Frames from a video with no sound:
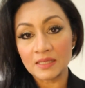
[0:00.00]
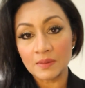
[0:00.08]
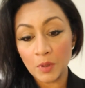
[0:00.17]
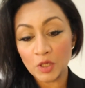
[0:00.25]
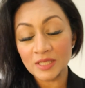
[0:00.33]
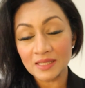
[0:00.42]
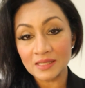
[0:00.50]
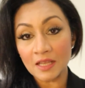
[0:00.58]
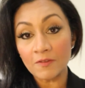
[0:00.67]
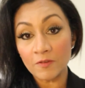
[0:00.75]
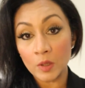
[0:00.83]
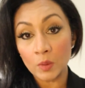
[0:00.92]
The person
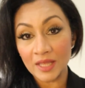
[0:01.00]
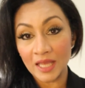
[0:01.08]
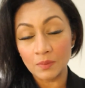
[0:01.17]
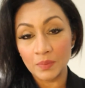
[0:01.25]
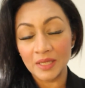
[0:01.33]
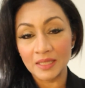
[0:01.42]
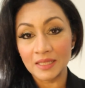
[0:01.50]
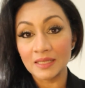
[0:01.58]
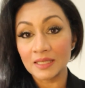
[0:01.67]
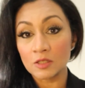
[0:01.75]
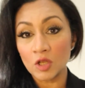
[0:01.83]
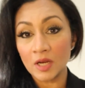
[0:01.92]
suffering with NPD
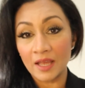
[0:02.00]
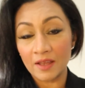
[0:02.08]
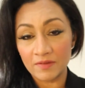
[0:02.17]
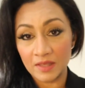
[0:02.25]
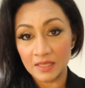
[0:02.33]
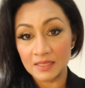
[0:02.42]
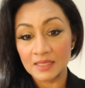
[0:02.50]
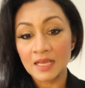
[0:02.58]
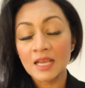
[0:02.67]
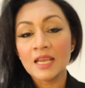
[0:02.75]
does not have this.